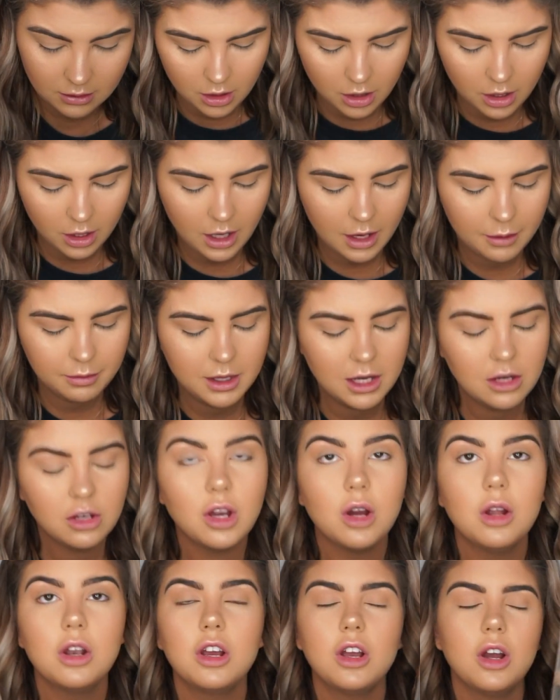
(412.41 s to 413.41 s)
Okay, I'm then
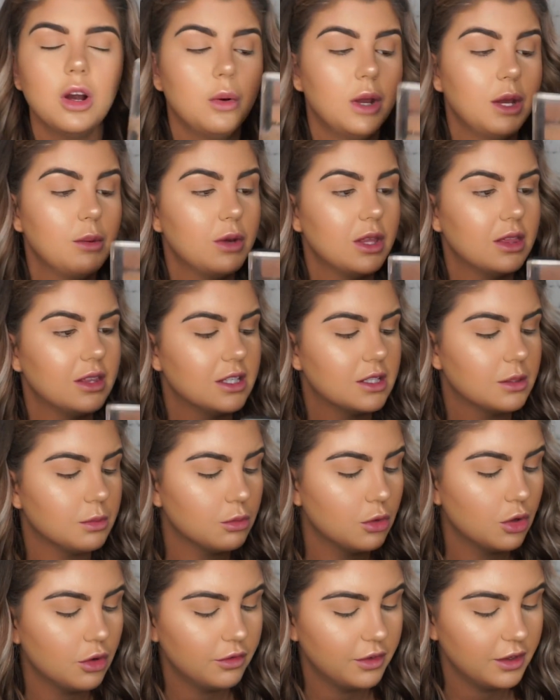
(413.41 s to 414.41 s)
going to go in with this
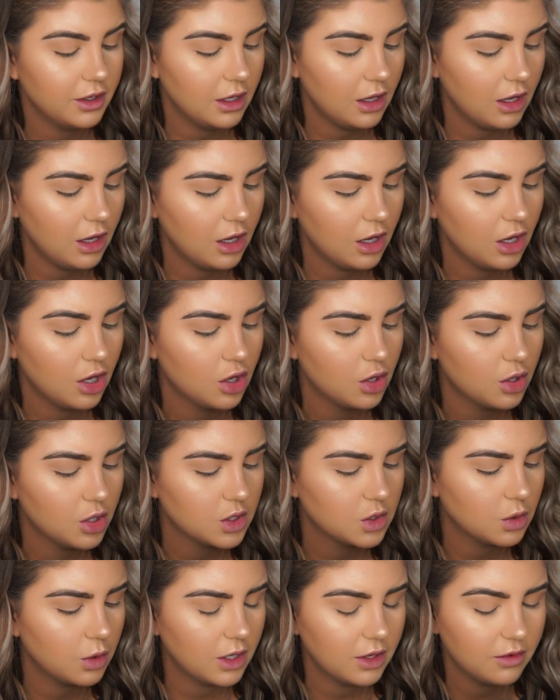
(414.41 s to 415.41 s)
Morphe
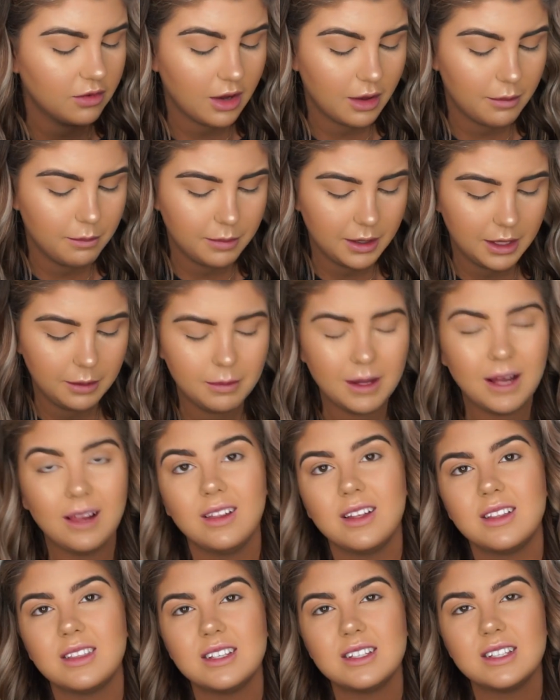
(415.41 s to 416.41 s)
twenty-five B
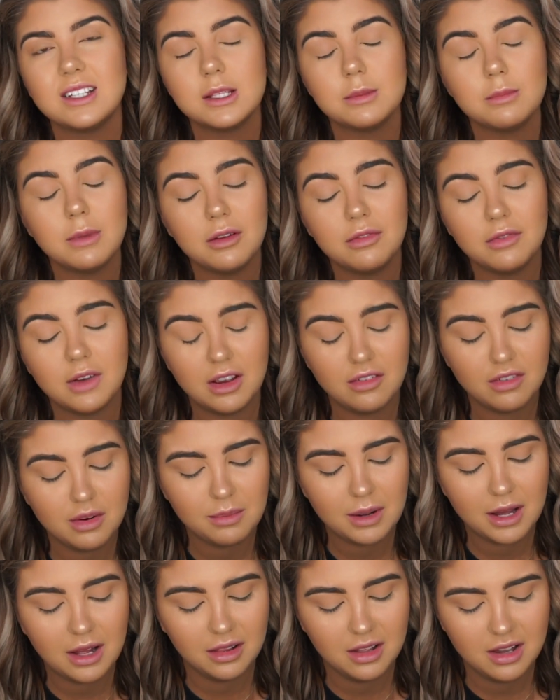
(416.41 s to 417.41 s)
palette. This is my
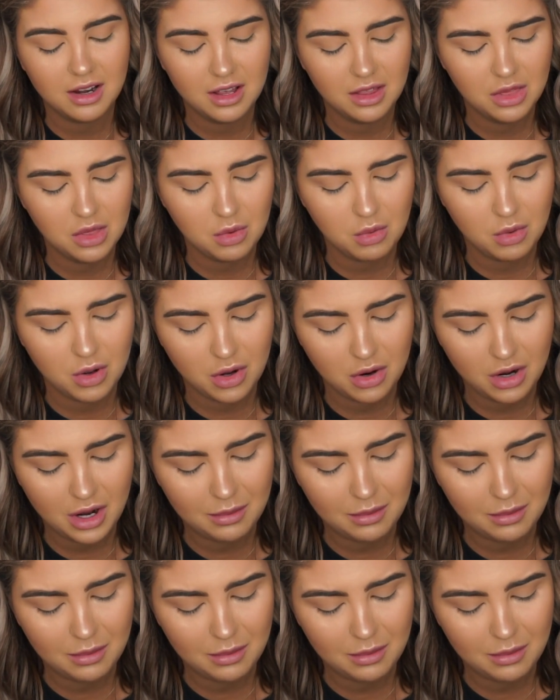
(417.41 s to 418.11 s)
favorite palette in the world.